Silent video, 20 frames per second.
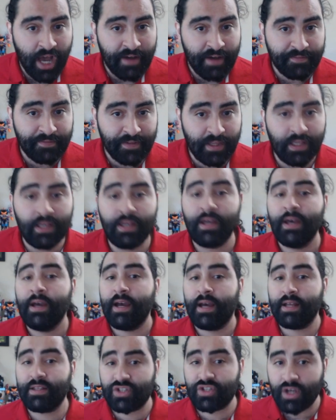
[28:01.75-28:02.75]
Jaffe
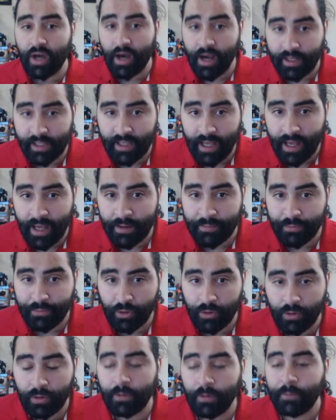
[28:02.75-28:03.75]
and Scott
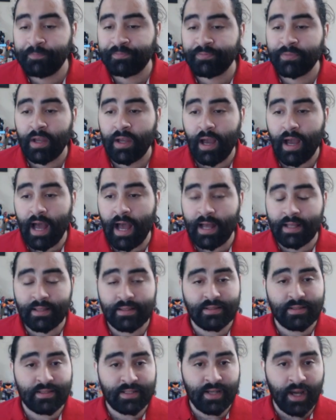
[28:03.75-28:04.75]
Campbell.
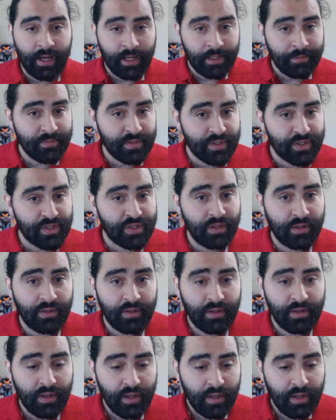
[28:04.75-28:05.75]
At times,
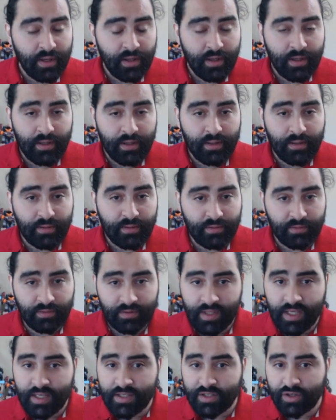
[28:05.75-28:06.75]

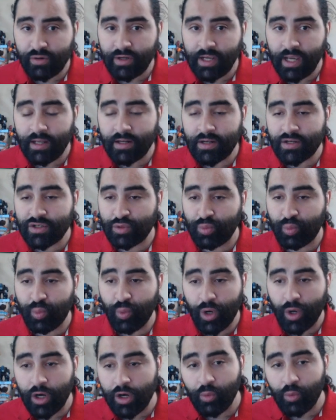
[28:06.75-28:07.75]
these creators
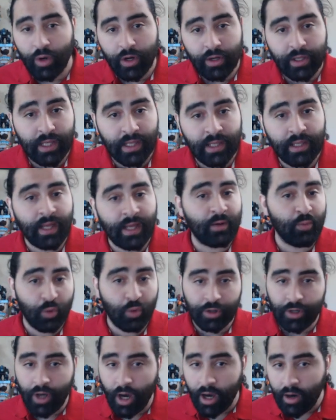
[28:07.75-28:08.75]
were working
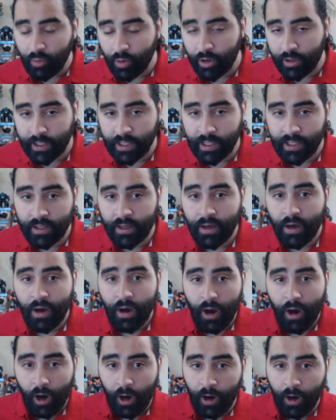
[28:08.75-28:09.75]
and were not working
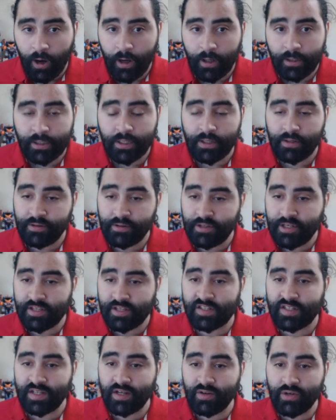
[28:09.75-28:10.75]
on
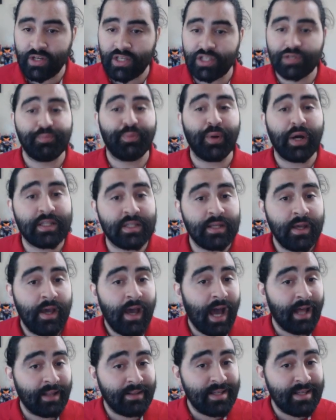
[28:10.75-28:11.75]
this series, but
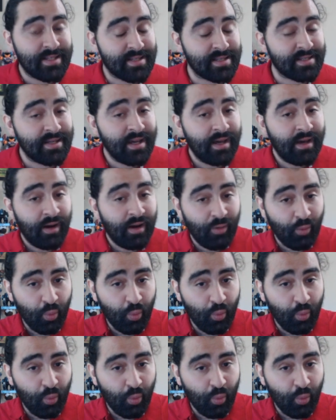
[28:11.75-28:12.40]
at least